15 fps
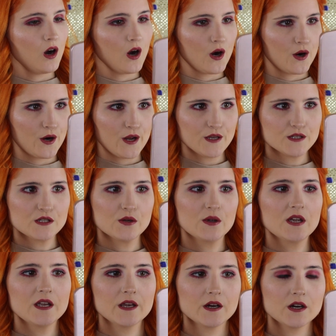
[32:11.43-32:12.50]
Alright, so
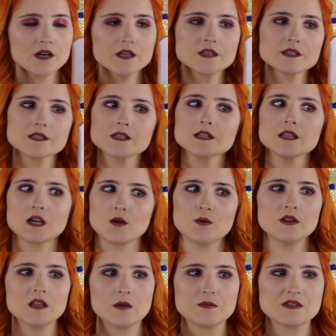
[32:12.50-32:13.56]
here is the
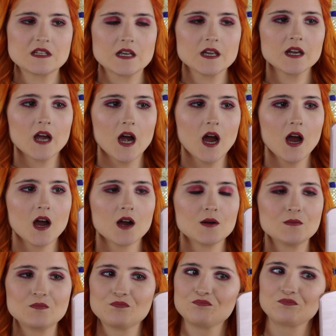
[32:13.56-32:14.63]
liquid lipstick.
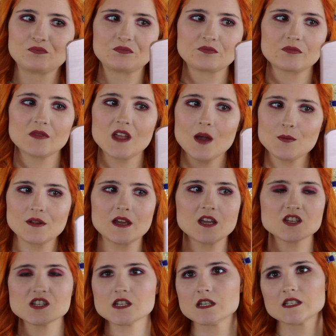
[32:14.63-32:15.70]
The
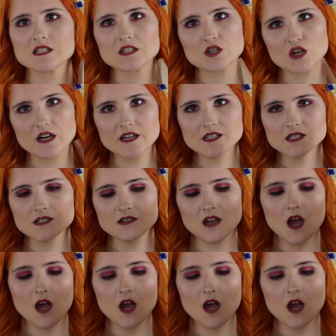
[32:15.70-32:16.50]
application isn't great.